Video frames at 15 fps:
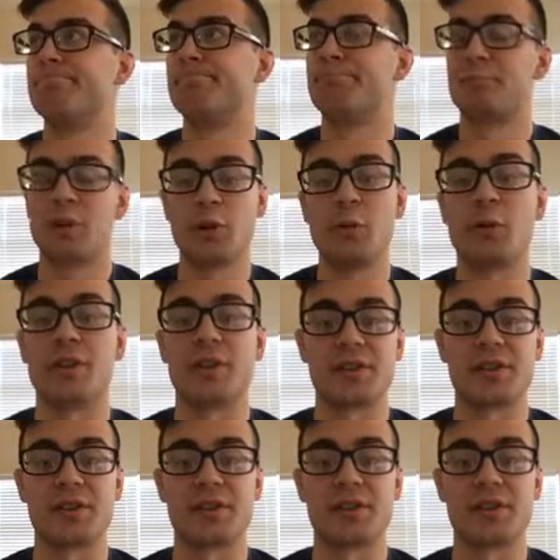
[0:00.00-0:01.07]
tours,
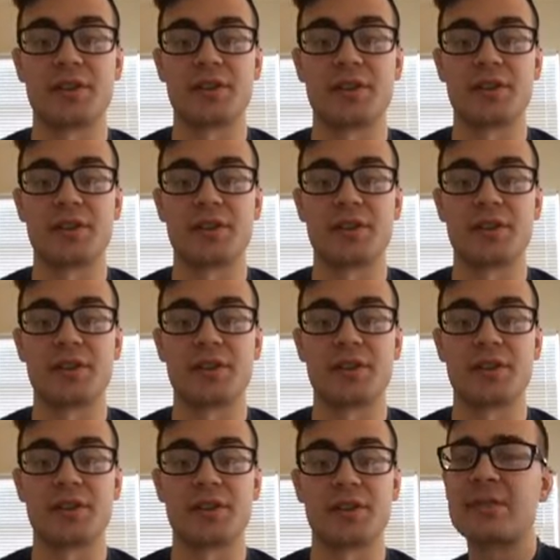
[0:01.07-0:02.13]
basically. Because if
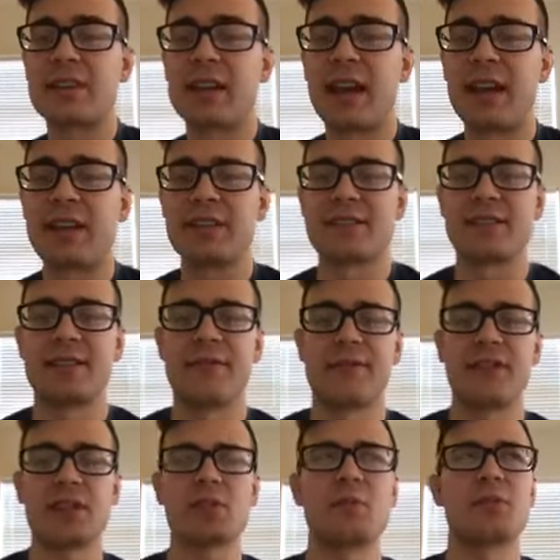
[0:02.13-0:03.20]
that was the case, if
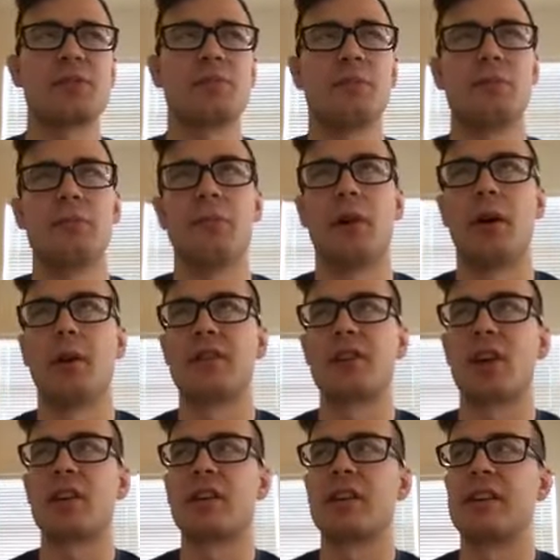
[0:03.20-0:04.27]
this was
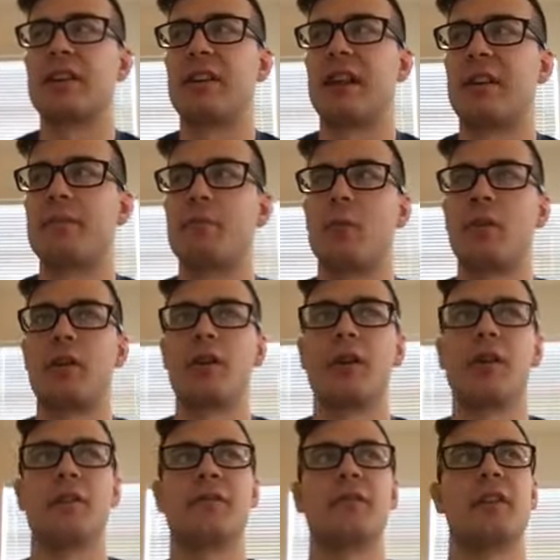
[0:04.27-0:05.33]
targeted at more
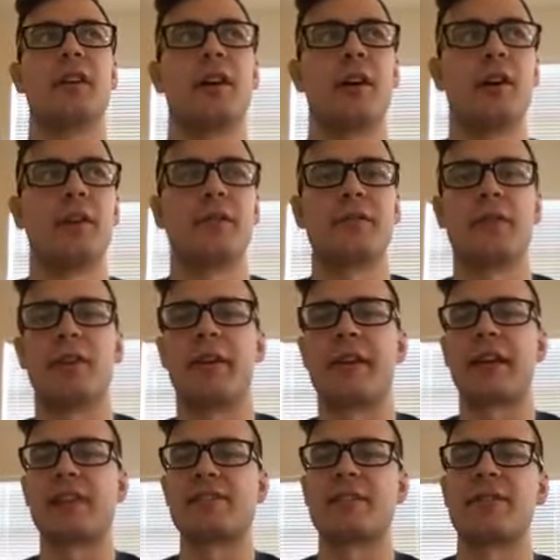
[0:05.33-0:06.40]
of I
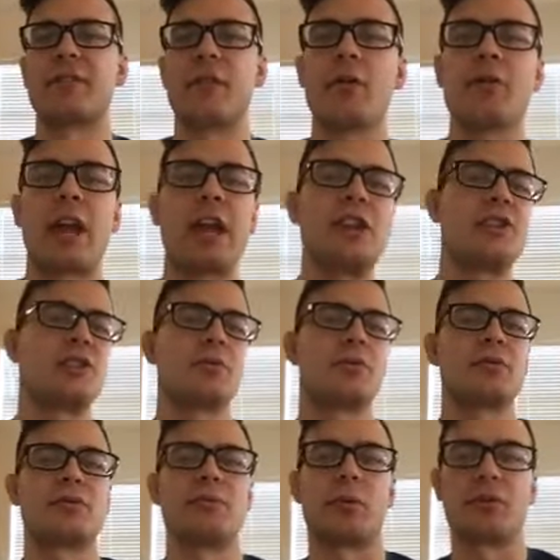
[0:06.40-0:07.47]
guess if location
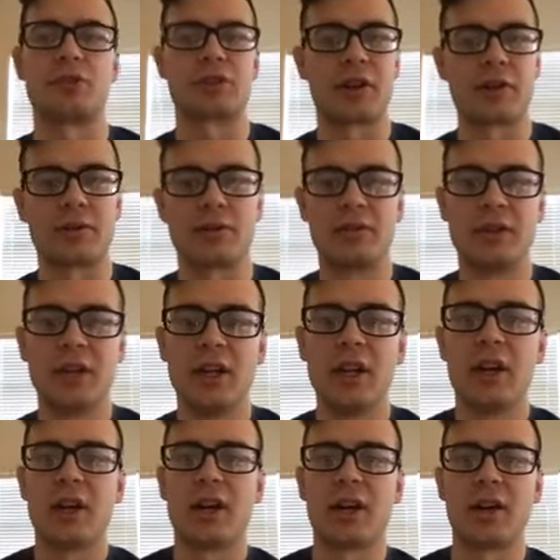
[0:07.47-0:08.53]
was more general,
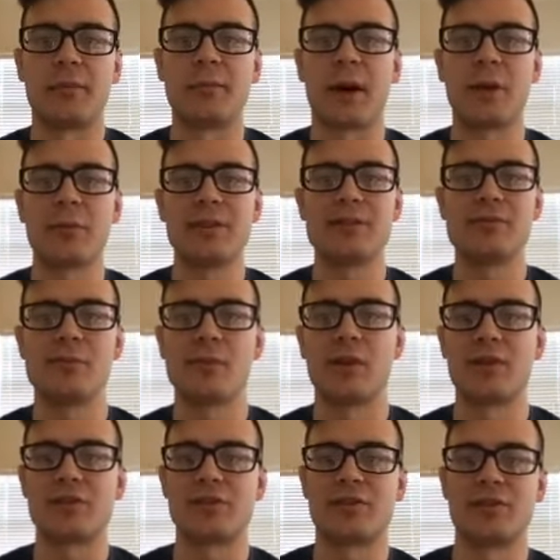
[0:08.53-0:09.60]
I wouldn't
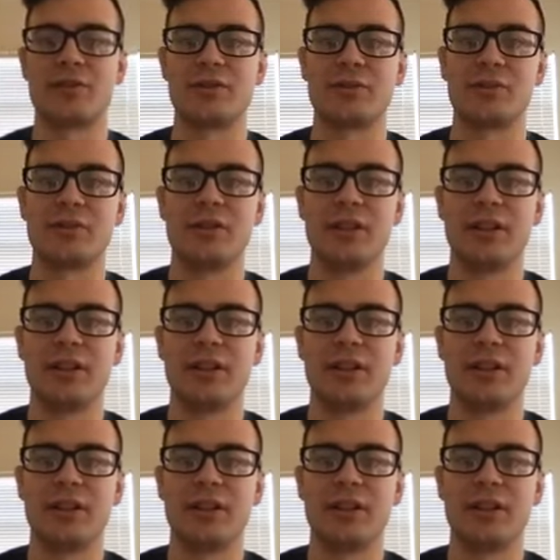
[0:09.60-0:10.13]
want to